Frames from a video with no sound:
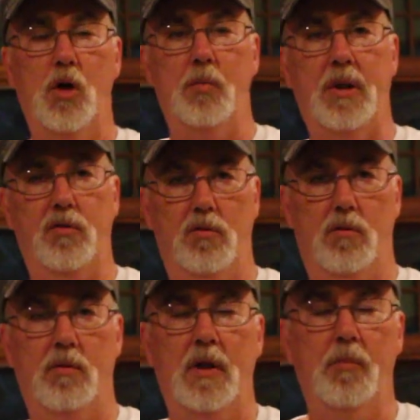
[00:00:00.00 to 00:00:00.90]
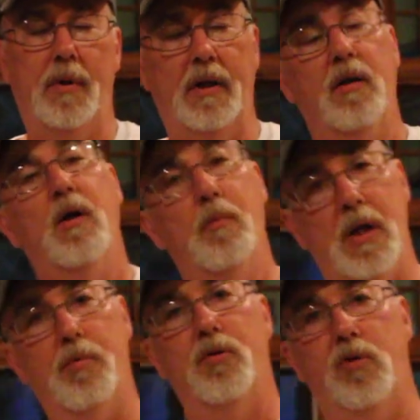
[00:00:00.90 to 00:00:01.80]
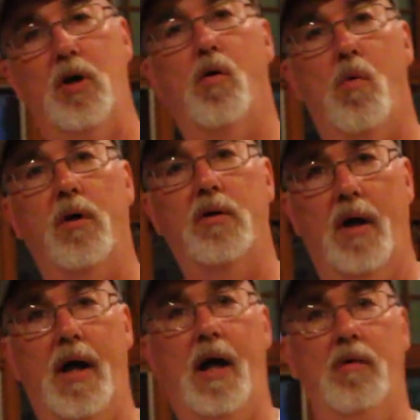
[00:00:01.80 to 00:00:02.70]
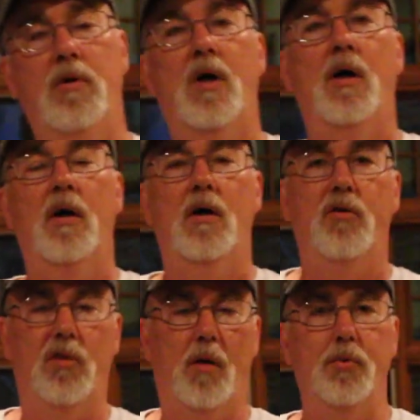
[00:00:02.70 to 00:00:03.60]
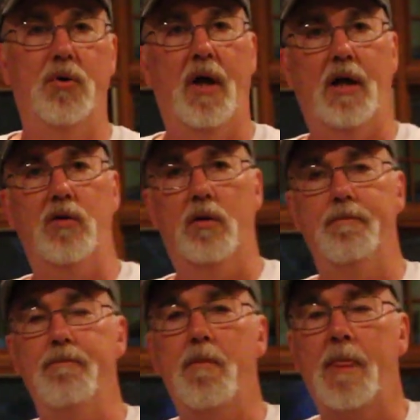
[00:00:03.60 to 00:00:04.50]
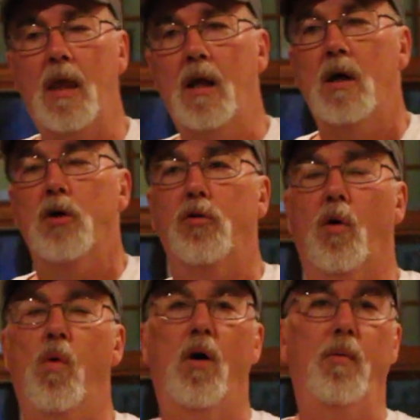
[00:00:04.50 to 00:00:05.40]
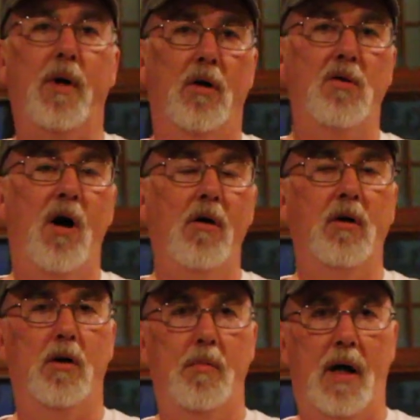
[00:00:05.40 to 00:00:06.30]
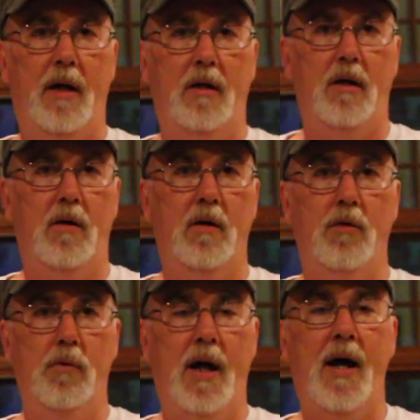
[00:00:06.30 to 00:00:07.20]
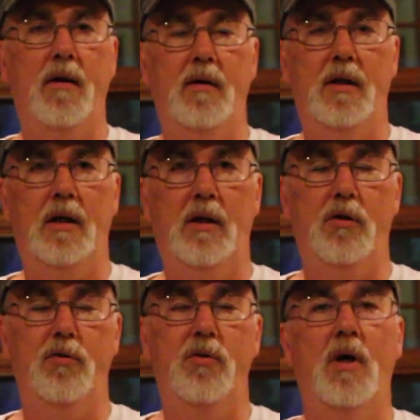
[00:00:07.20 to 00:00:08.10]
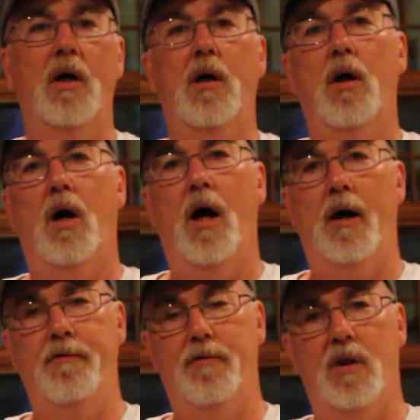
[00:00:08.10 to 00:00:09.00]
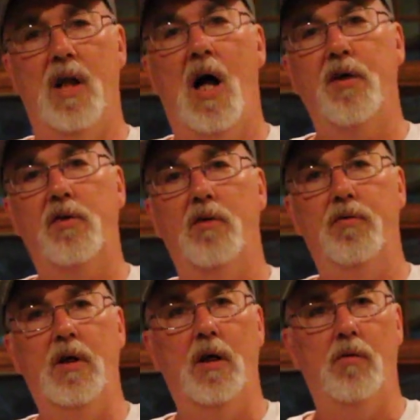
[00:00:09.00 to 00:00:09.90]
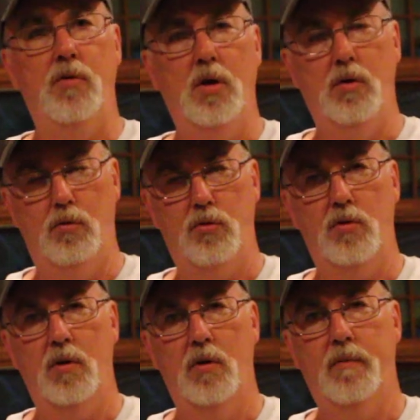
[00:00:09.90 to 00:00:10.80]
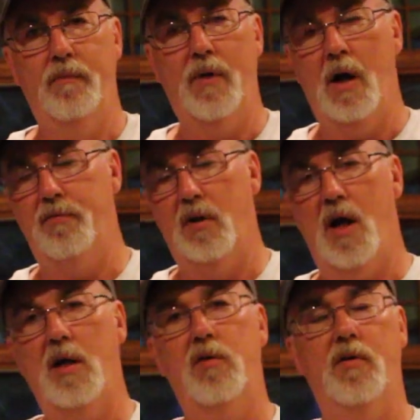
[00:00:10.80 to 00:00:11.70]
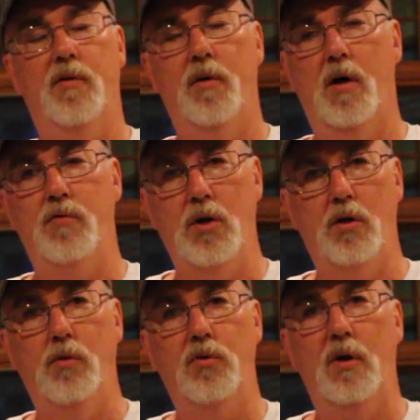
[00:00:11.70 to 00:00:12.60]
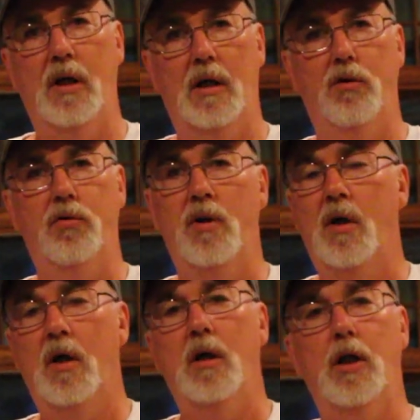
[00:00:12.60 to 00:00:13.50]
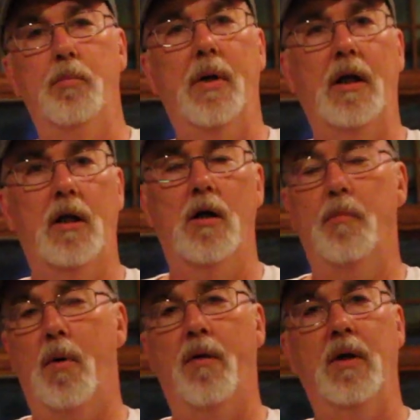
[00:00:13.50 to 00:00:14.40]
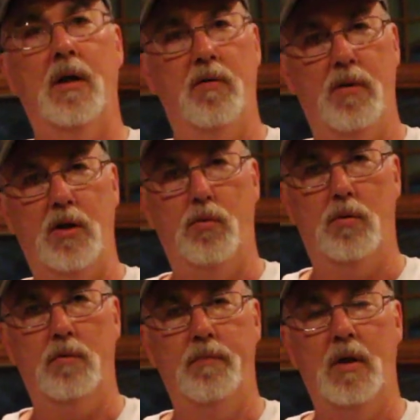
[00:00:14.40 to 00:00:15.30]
pistol, but people still want to have some protection. So what we are talking about here in reality is a philosophy of use. Now, philosophy of use is dependent upon the individual.